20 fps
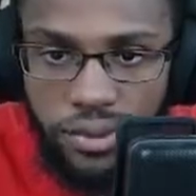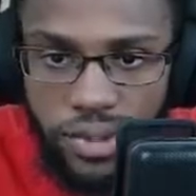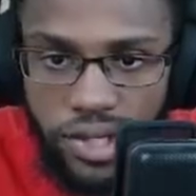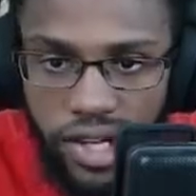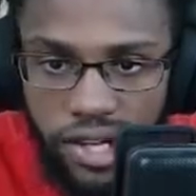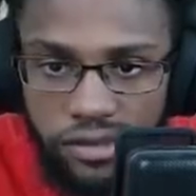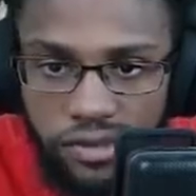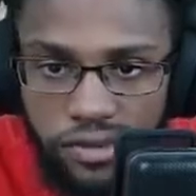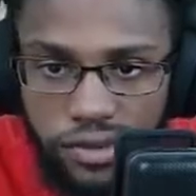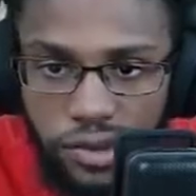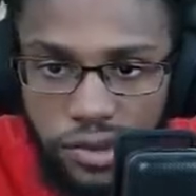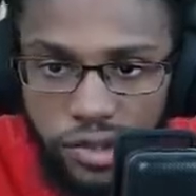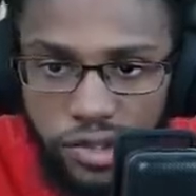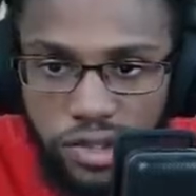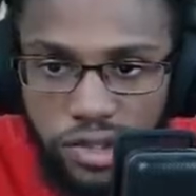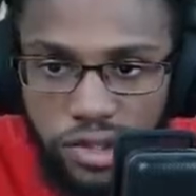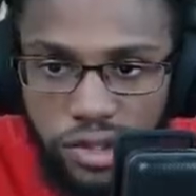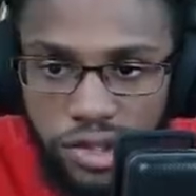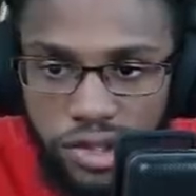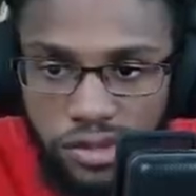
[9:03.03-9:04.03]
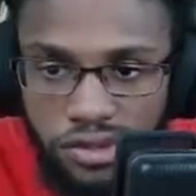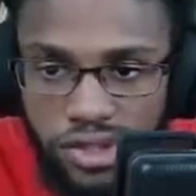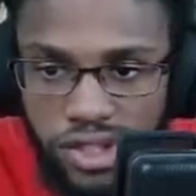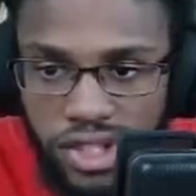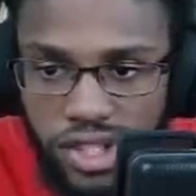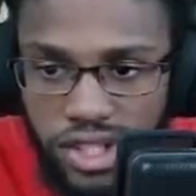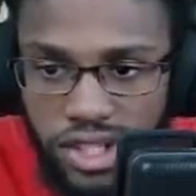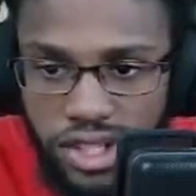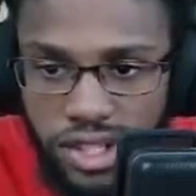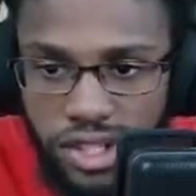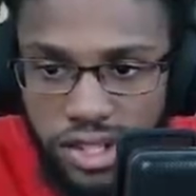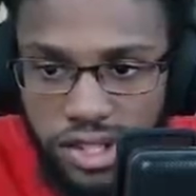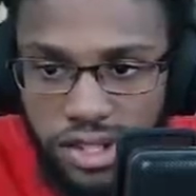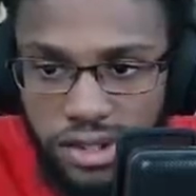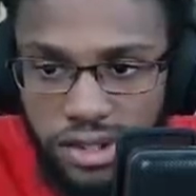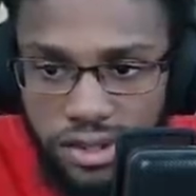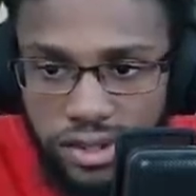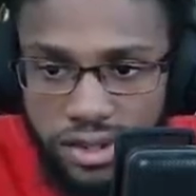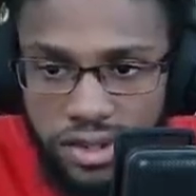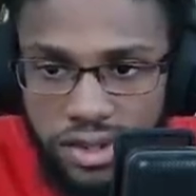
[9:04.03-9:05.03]
have floor loot over
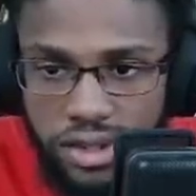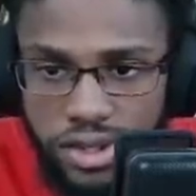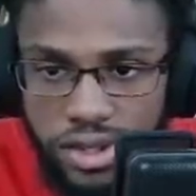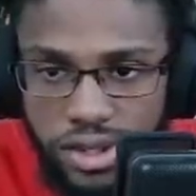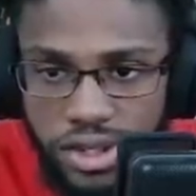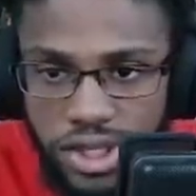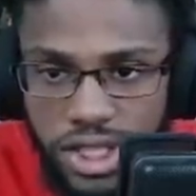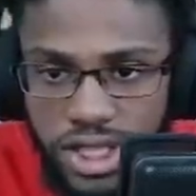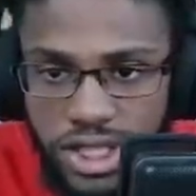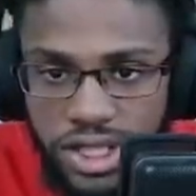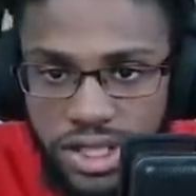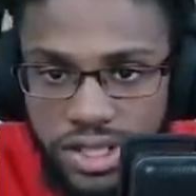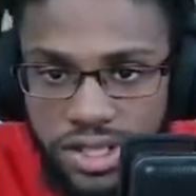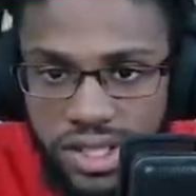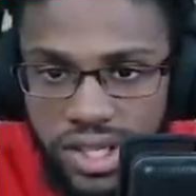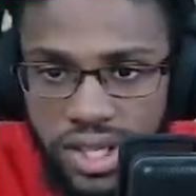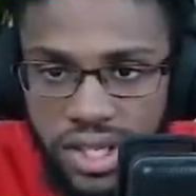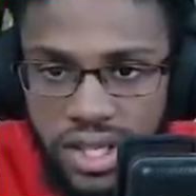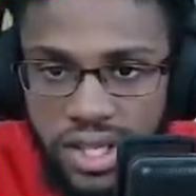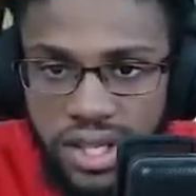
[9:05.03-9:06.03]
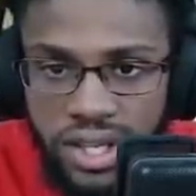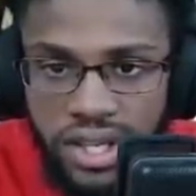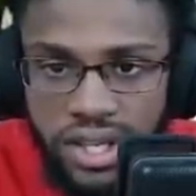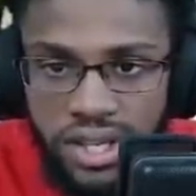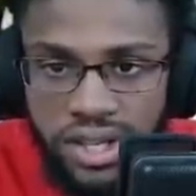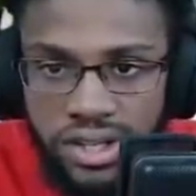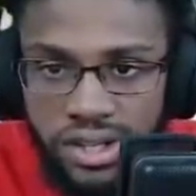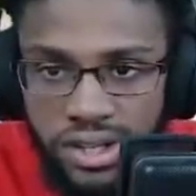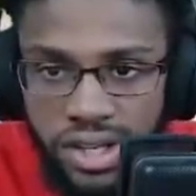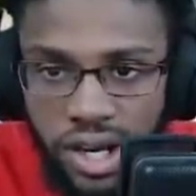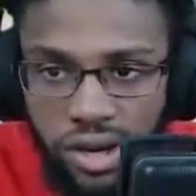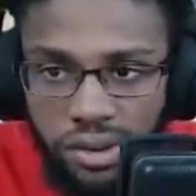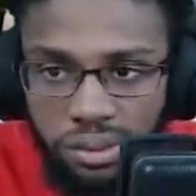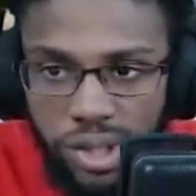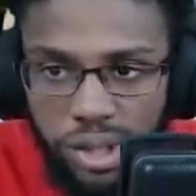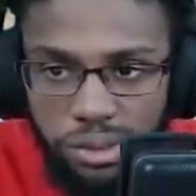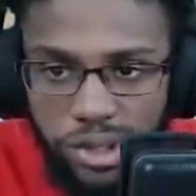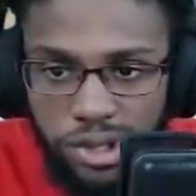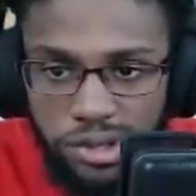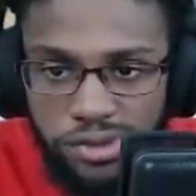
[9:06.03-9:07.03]
here, trees. Now
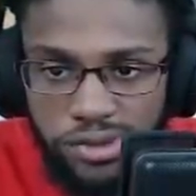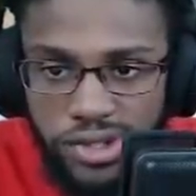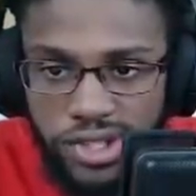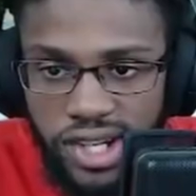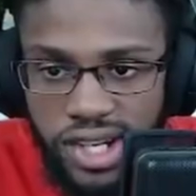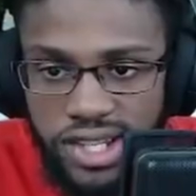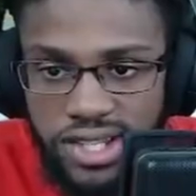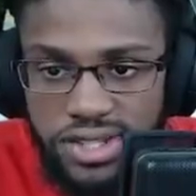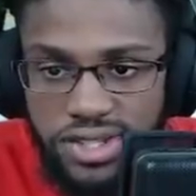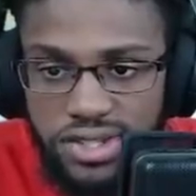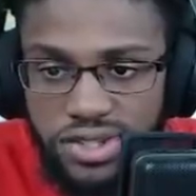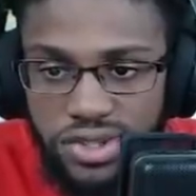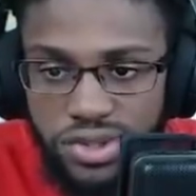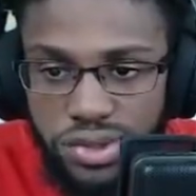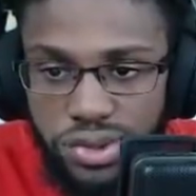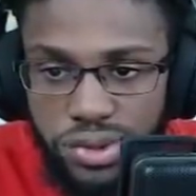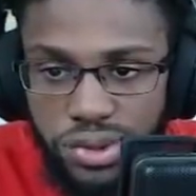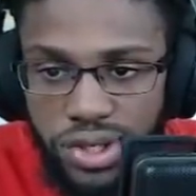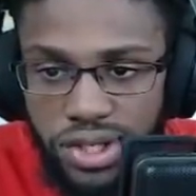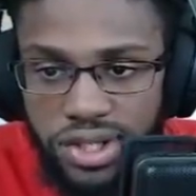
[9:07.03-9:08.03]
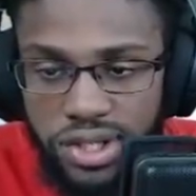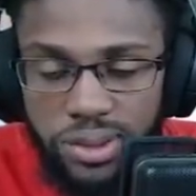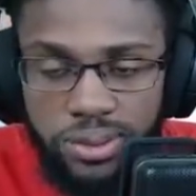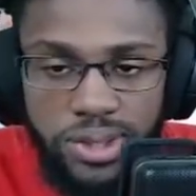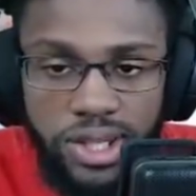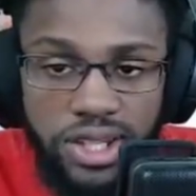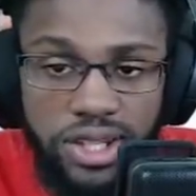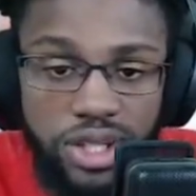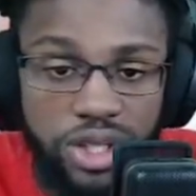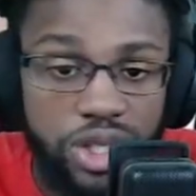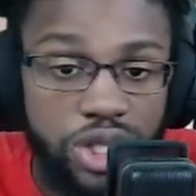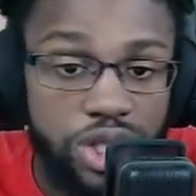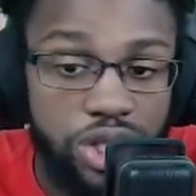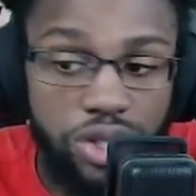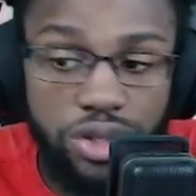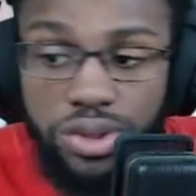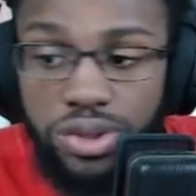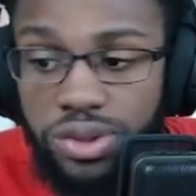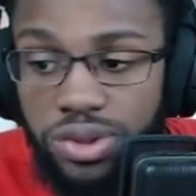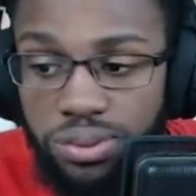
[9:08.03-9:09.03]
remember, if you guys do end up getting
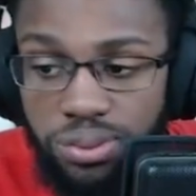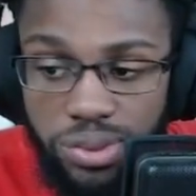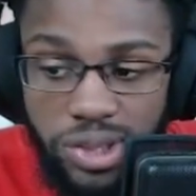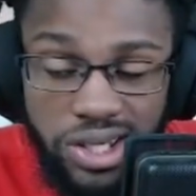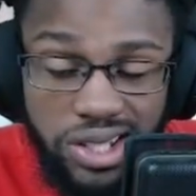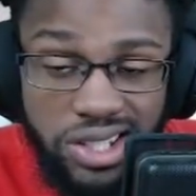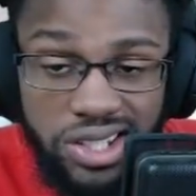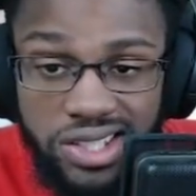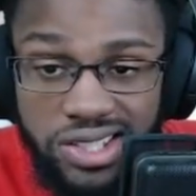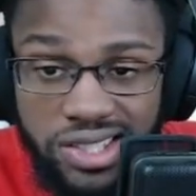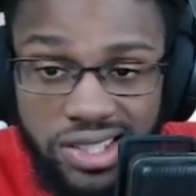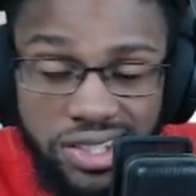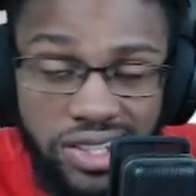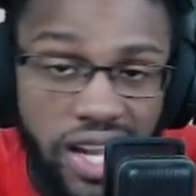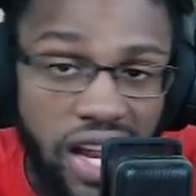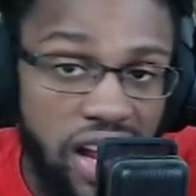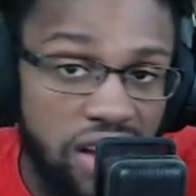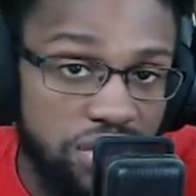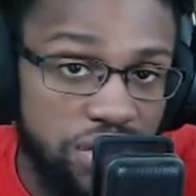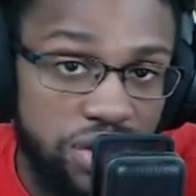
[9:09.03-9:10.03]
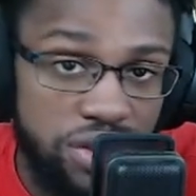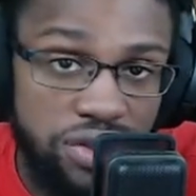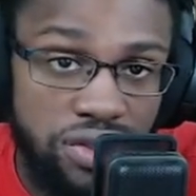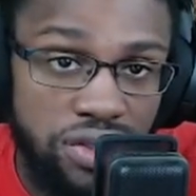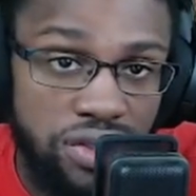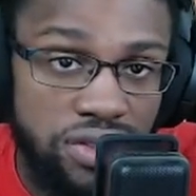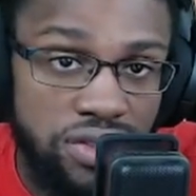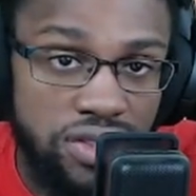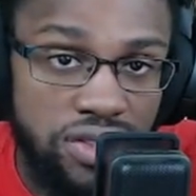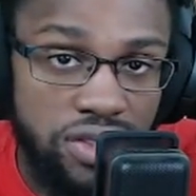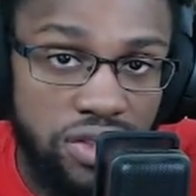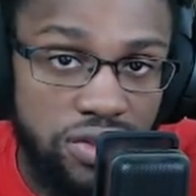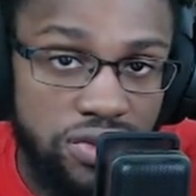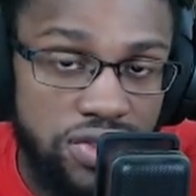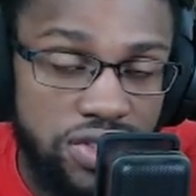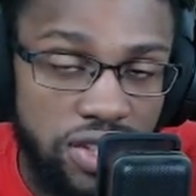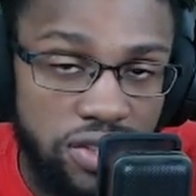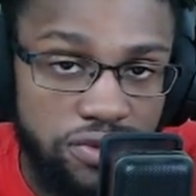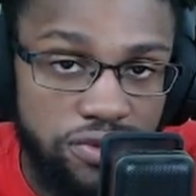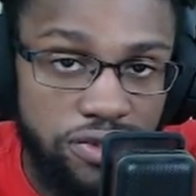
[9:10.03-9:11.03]
shield minis and half shields, you know,
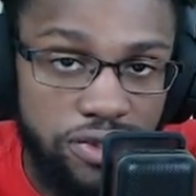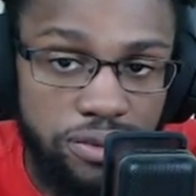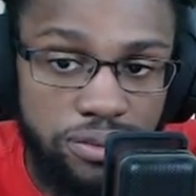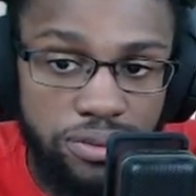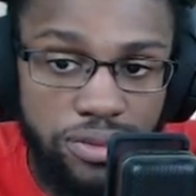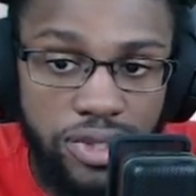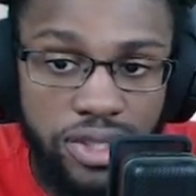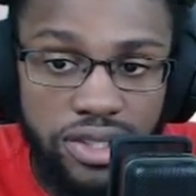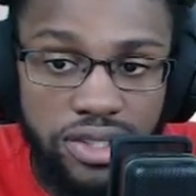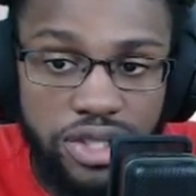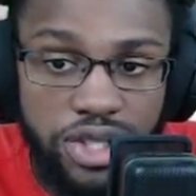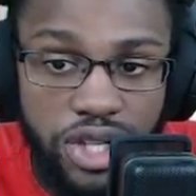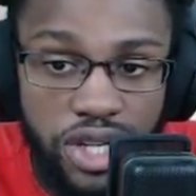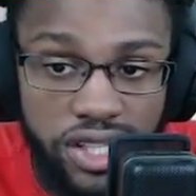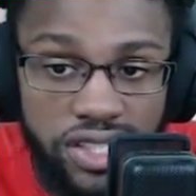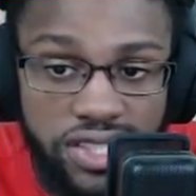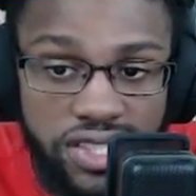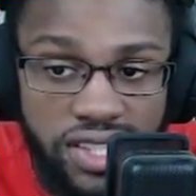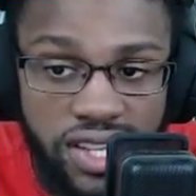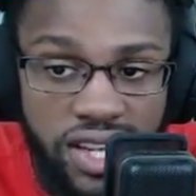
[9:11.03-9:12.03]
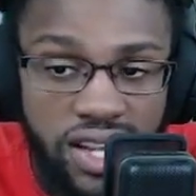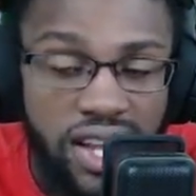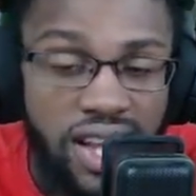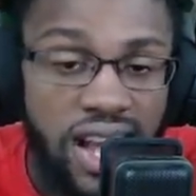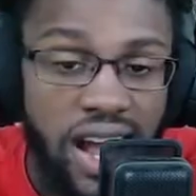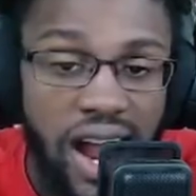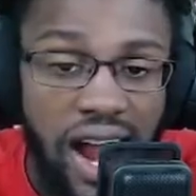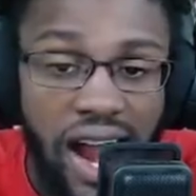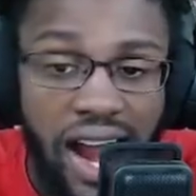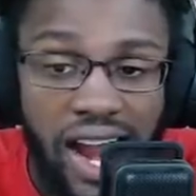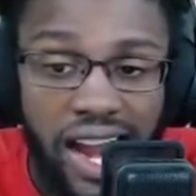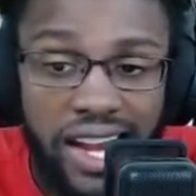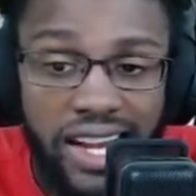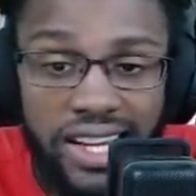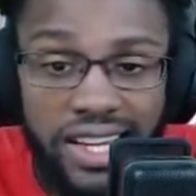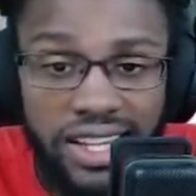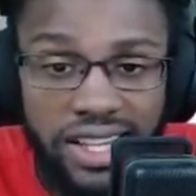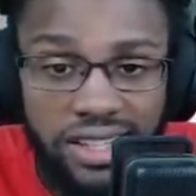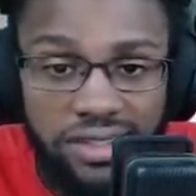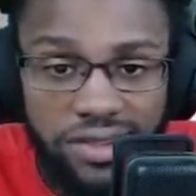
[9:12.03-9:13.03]
stuff from chests,
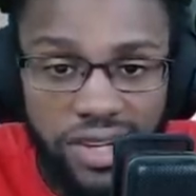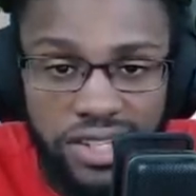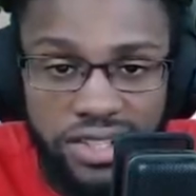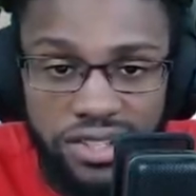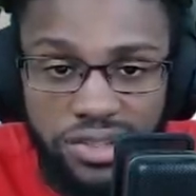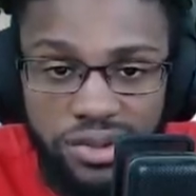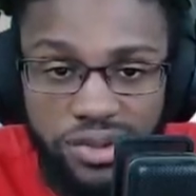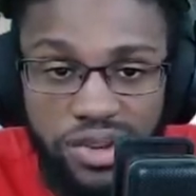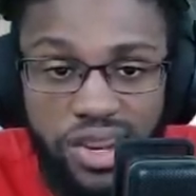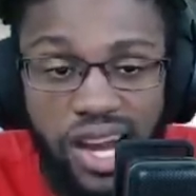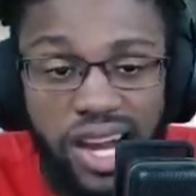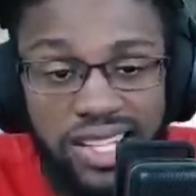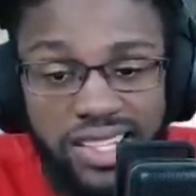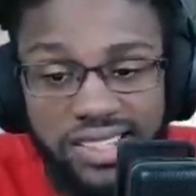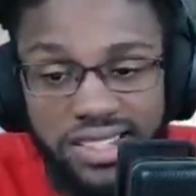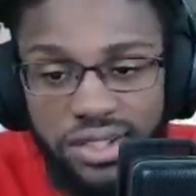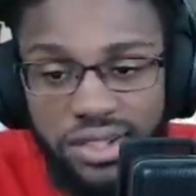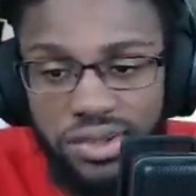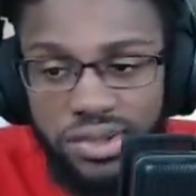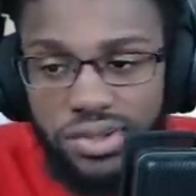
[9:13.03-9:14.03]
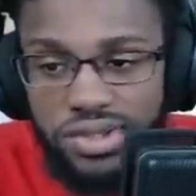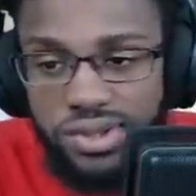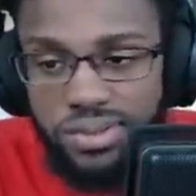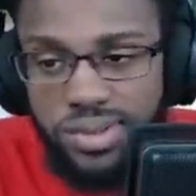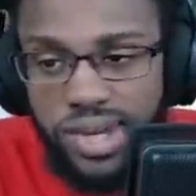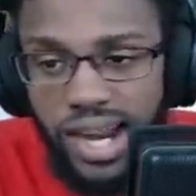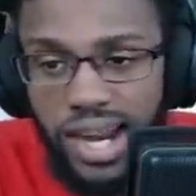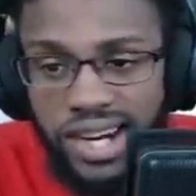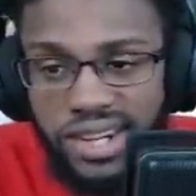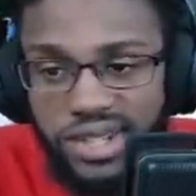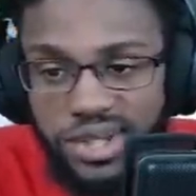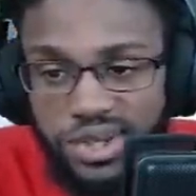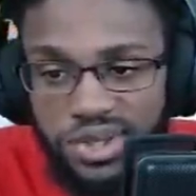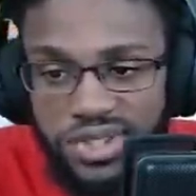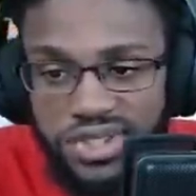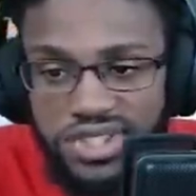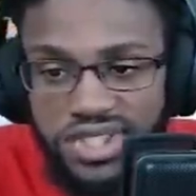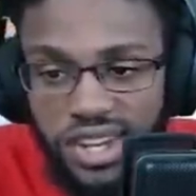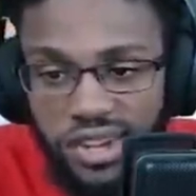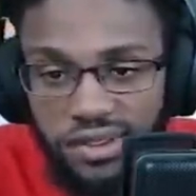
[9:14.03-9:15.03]
I advise you not to use them.
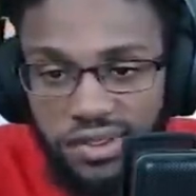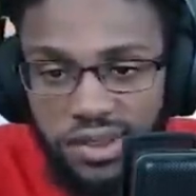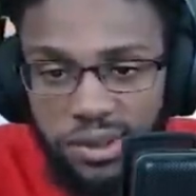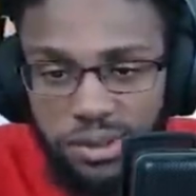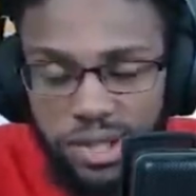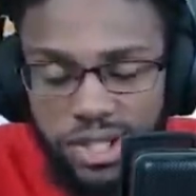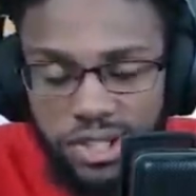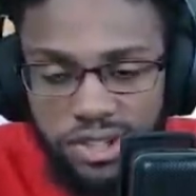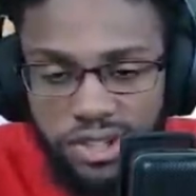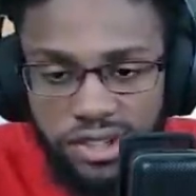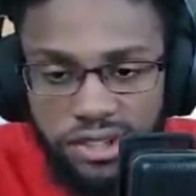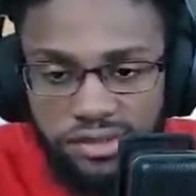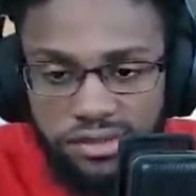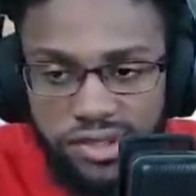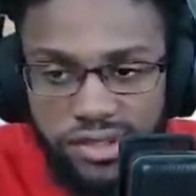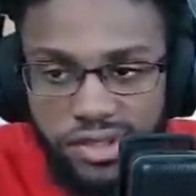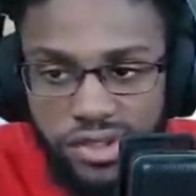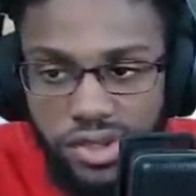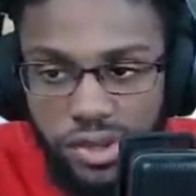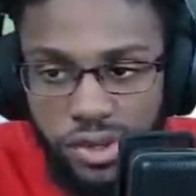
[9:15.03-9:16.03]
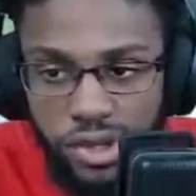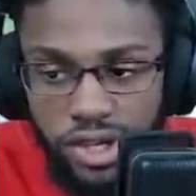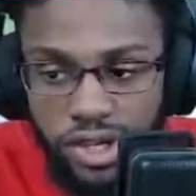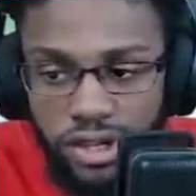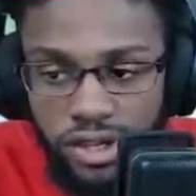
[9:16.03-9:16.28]
Actually save them in your inventory,